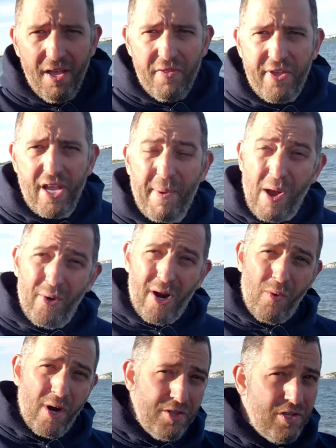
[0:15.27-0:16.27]
think about what I
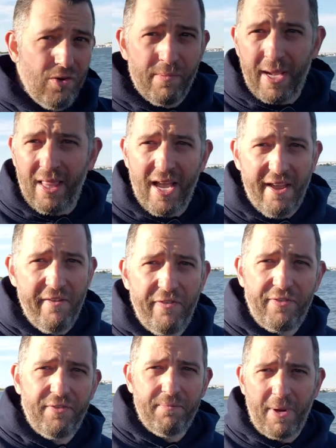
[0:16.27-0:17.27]
want to do in my life,
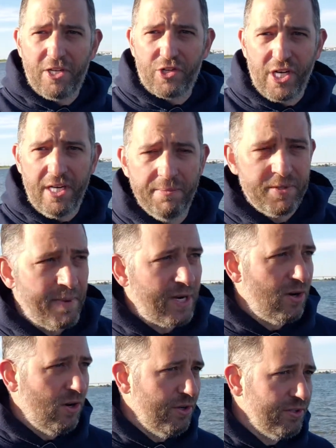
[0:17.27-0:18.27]
my dreams, my
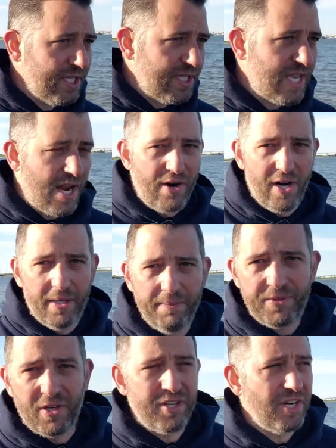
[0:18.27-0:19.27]
goals, etc.
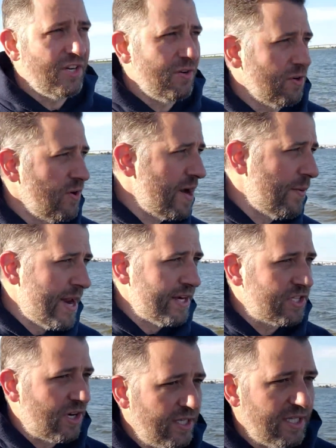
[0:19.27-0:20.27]
So such a great way to
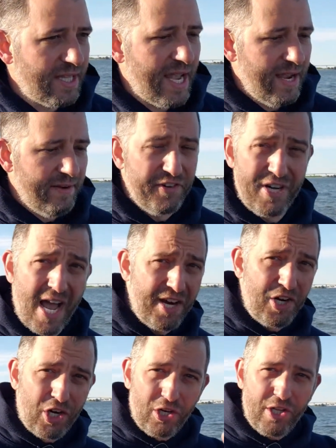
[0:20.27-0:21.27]
start the day. If you're not an
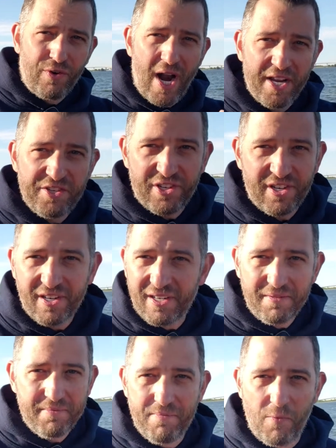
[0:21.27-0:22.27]
early riser,
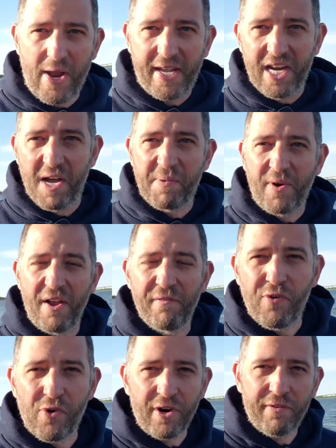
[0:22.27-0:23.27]
waking up around
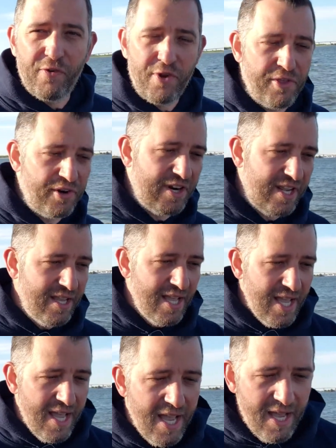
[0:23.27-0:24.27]
4:30
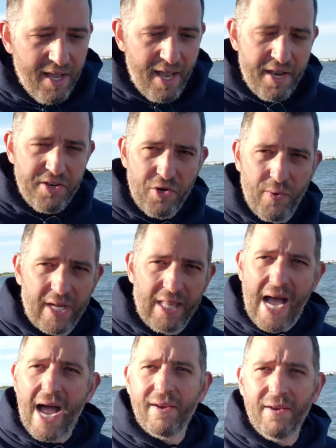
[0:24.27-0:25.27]
and doing a
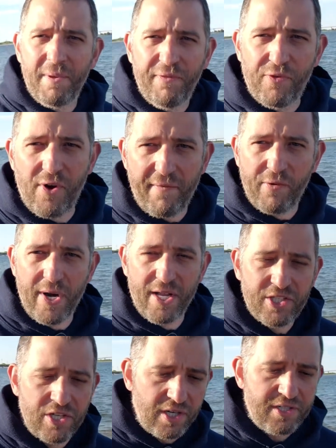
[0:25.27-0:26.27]
lot before everyone
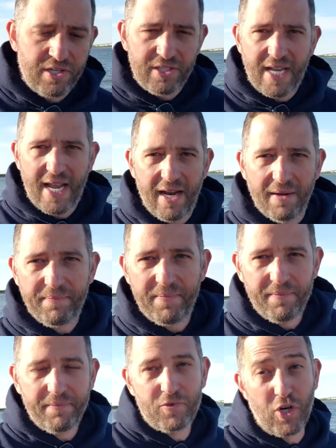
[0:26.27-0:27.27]
else starts their day,
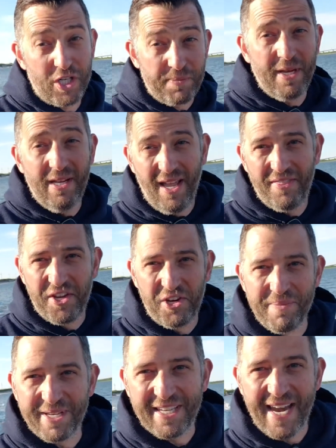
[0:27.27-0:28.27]
trust me, I think you're
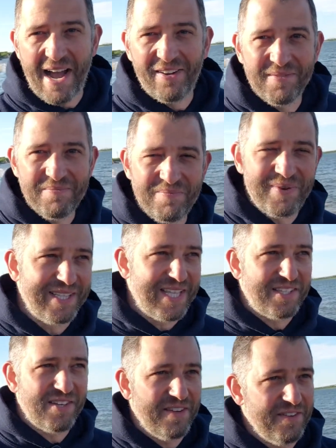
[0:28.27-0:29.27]
missing out, but
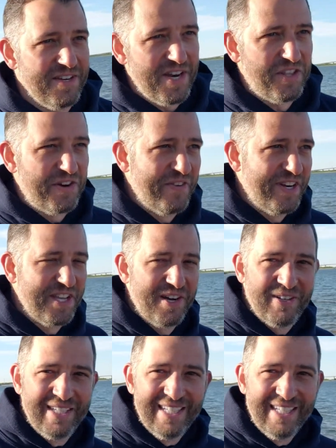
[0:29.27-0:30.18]
that's another video.